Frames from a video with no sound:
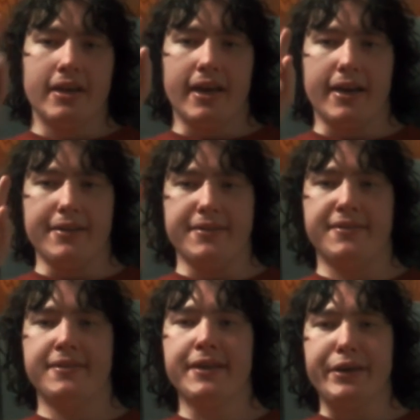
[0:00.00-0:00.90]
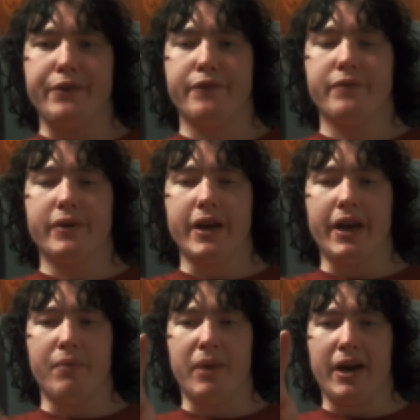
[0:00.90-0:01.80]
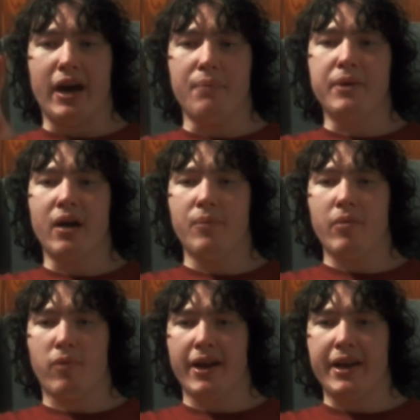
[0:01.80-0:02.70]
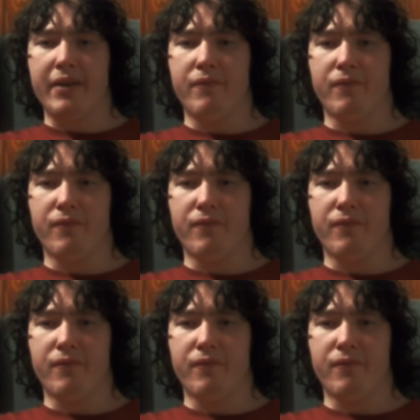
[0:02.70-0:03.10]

And see you in my upcoming ranking